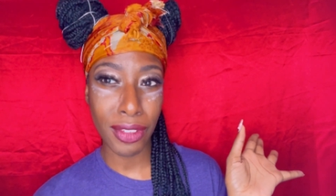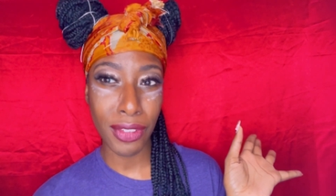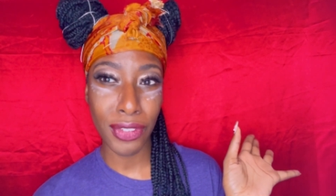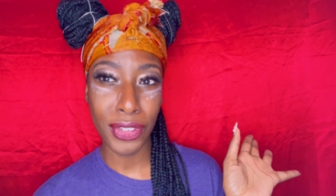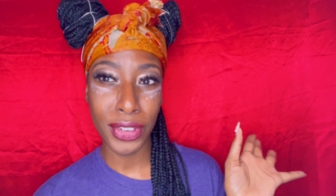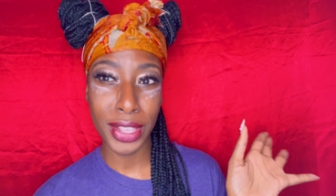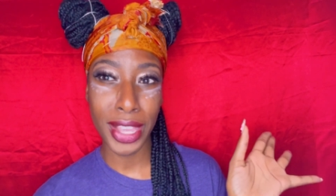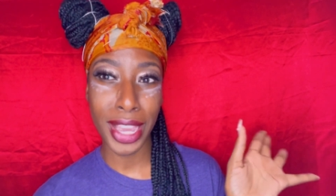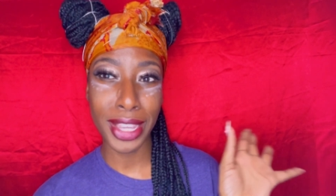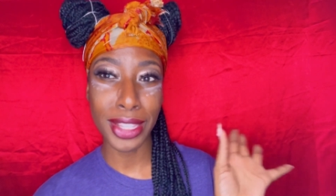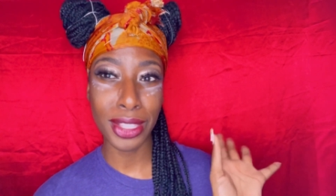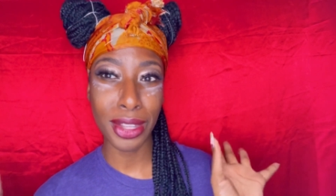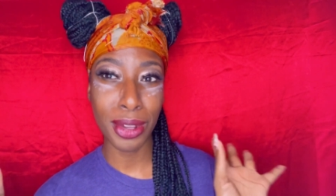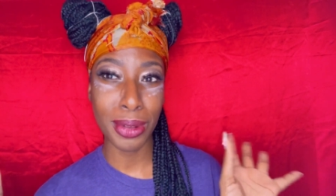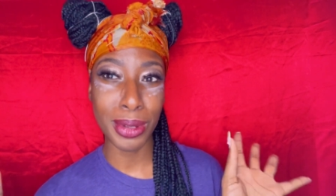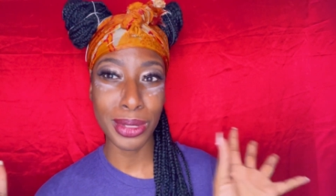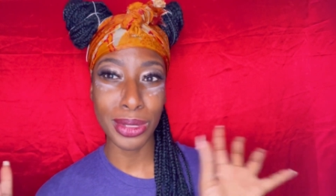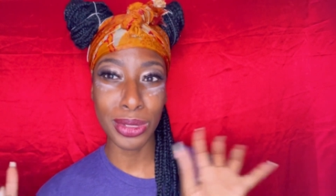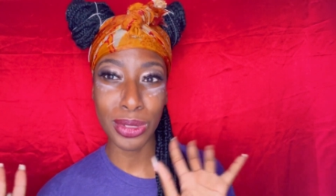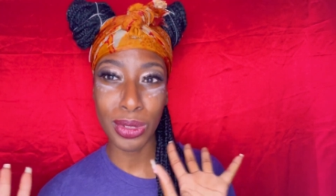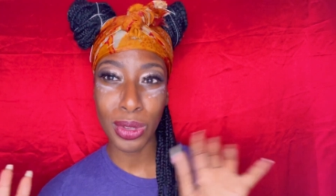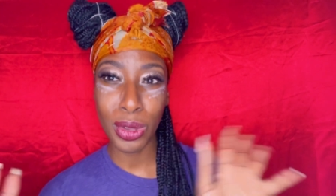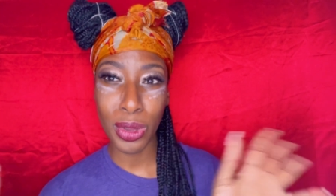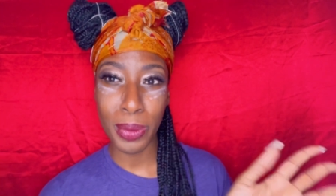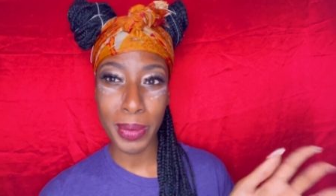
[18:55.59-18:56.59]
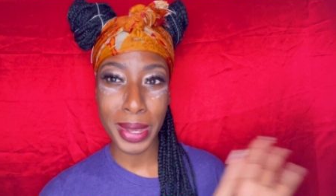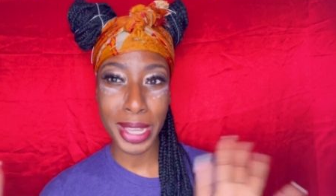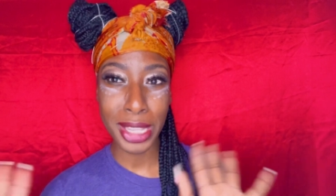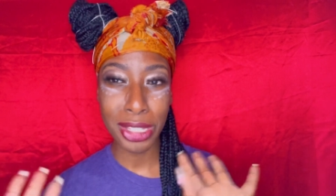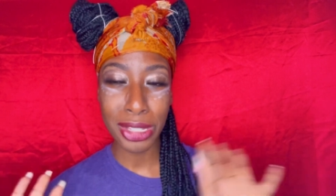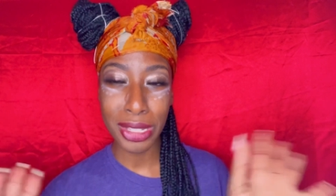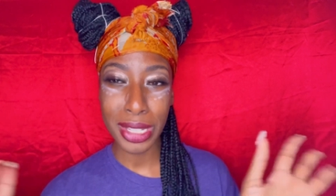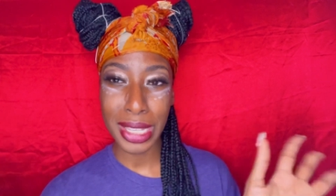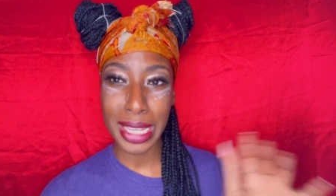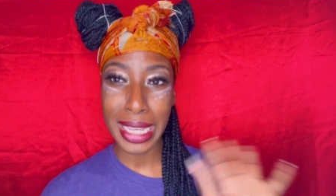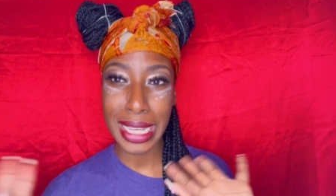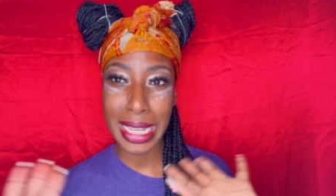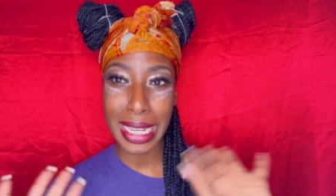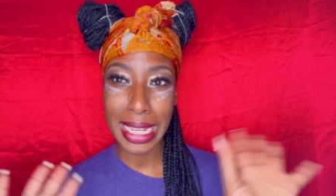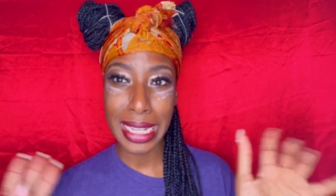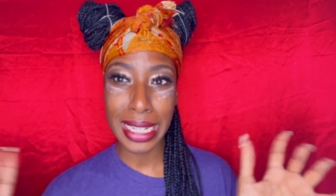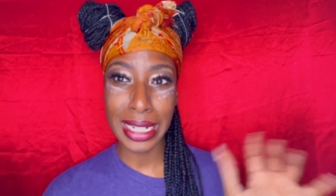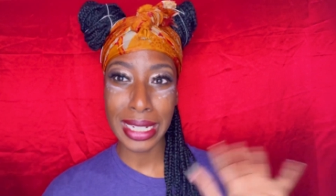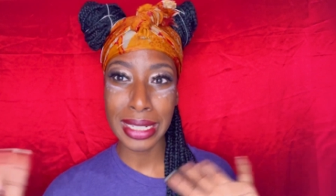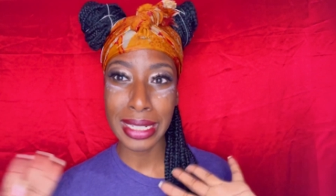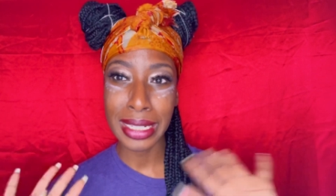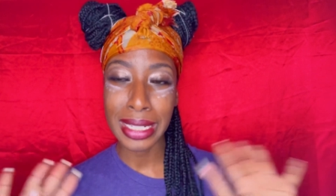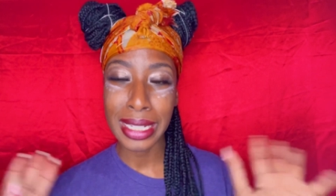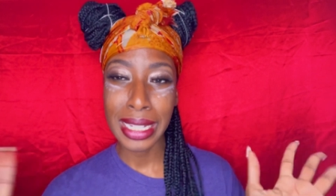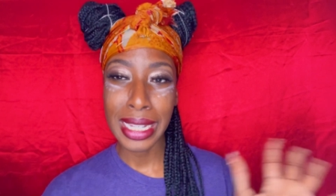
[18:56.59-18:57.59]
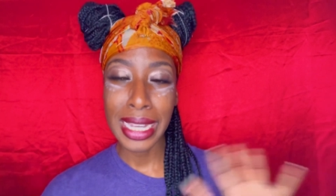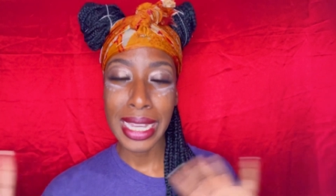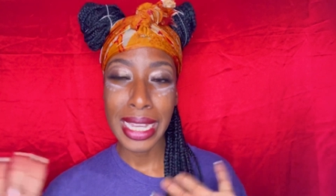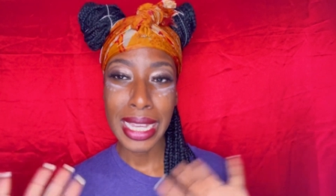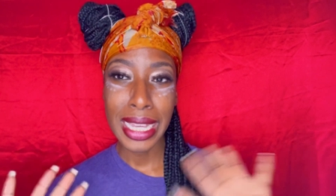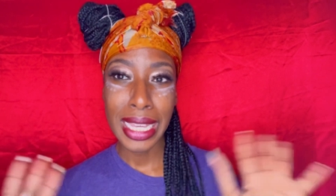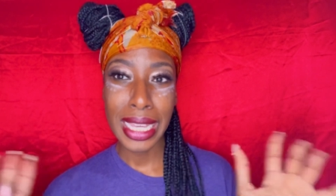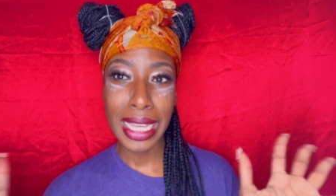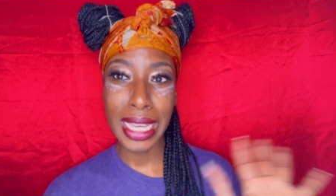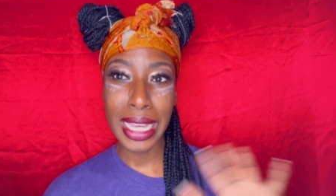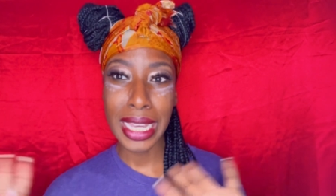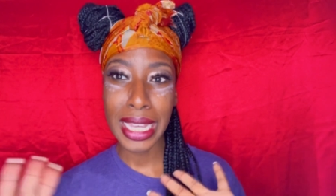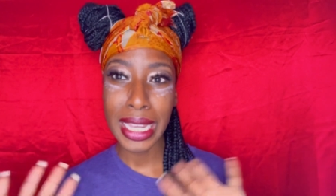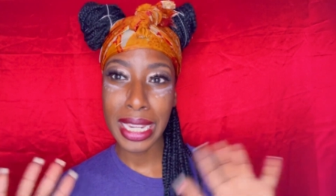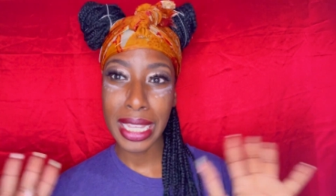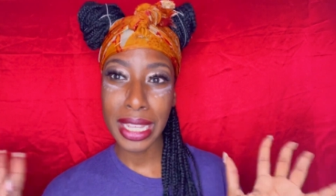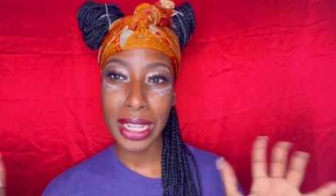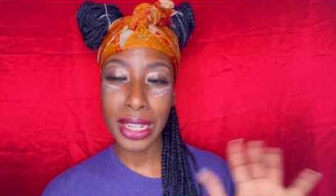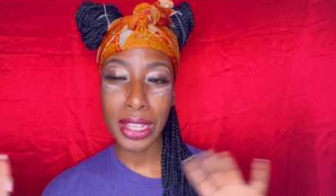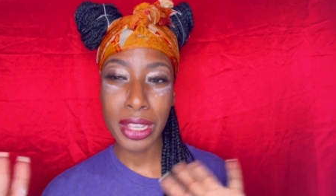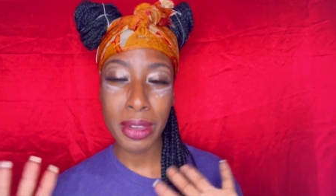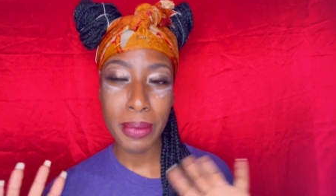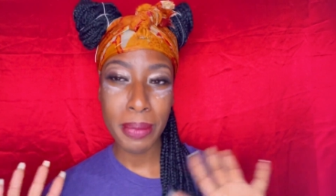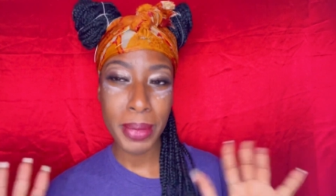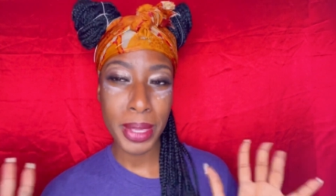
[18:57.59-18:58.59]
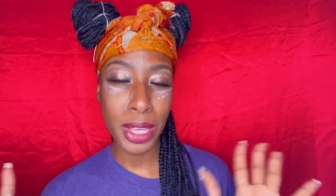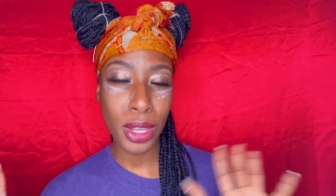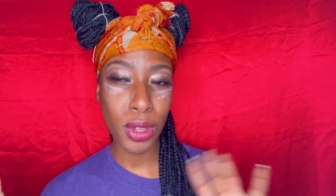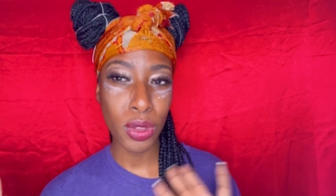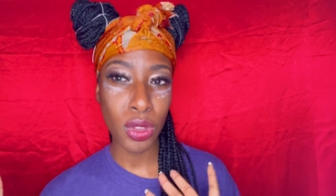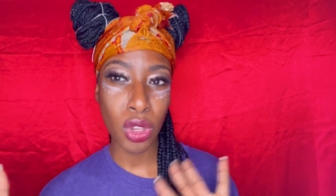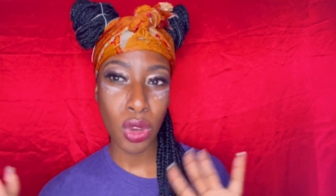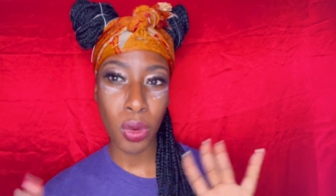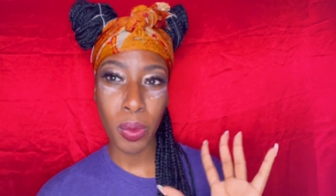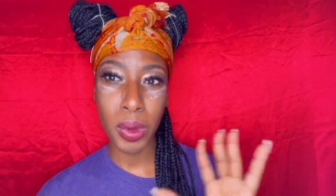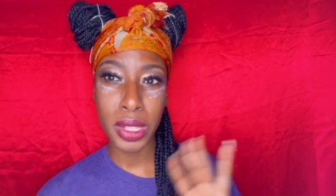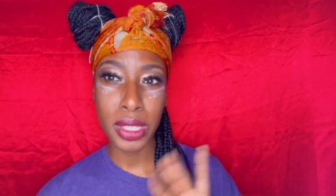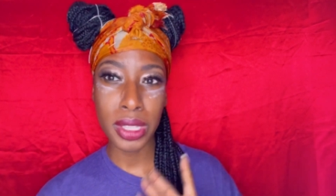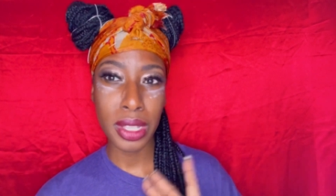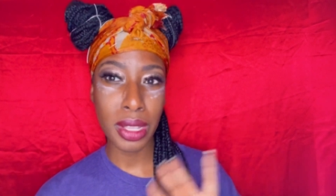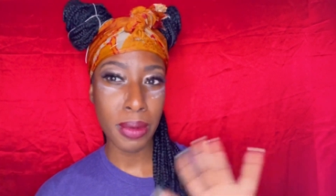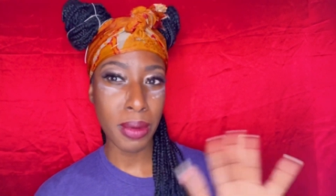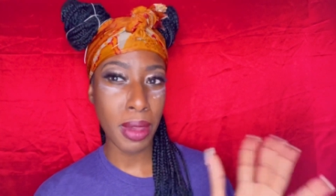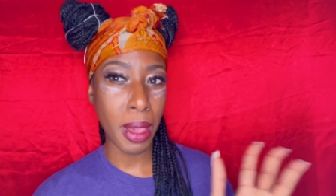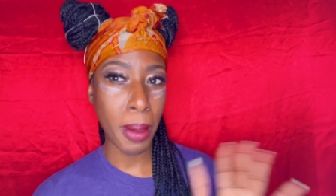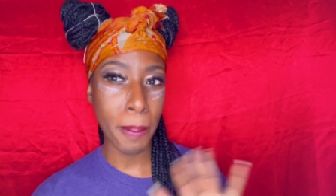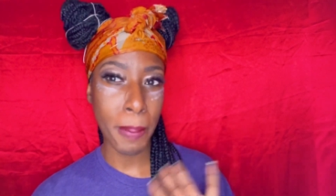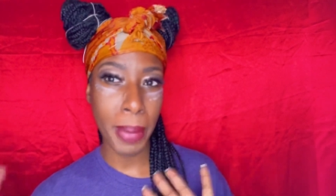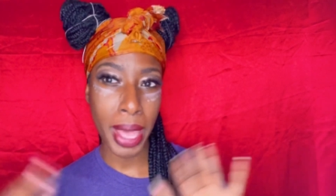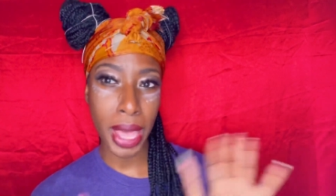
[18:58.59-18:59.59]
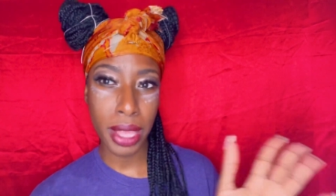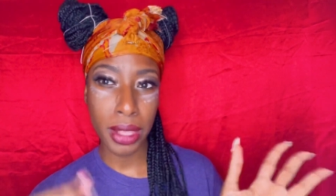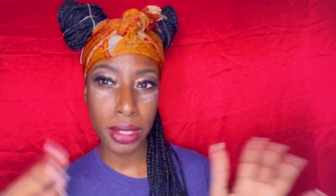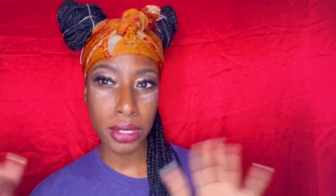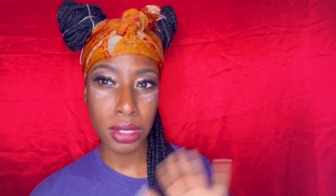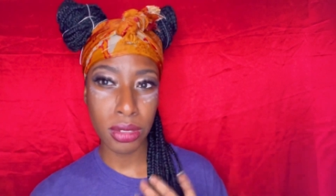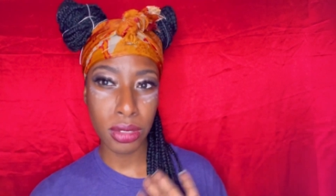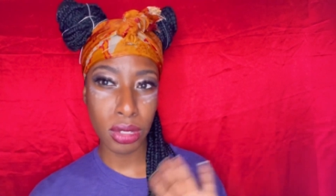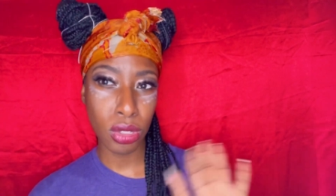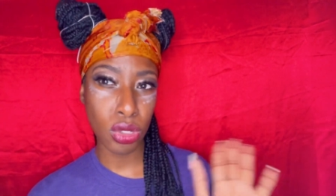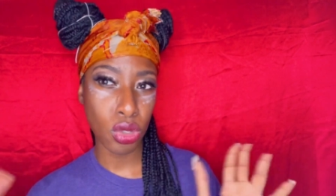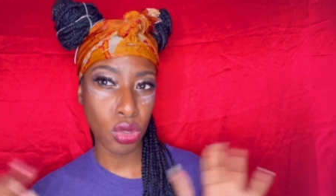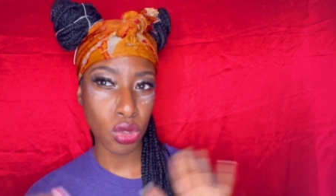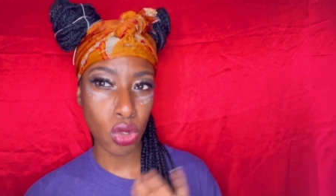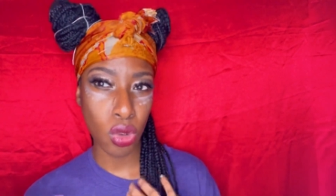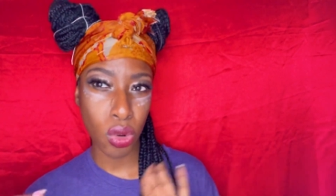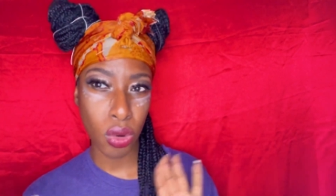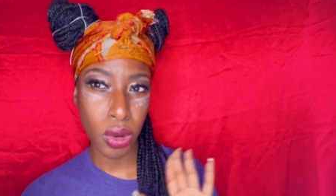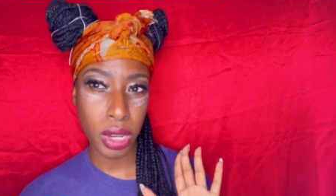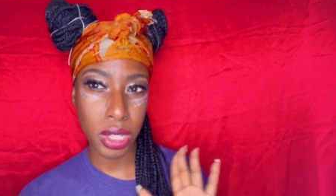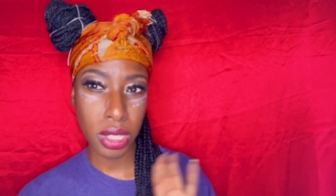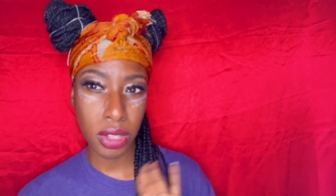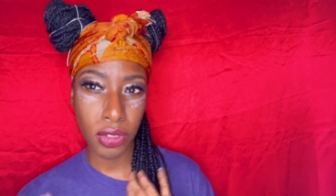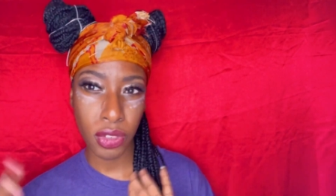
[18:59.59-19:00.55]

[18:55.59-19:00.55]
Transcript: I feel like there was too much Ian and Camille. There wasn't a balance of the stories.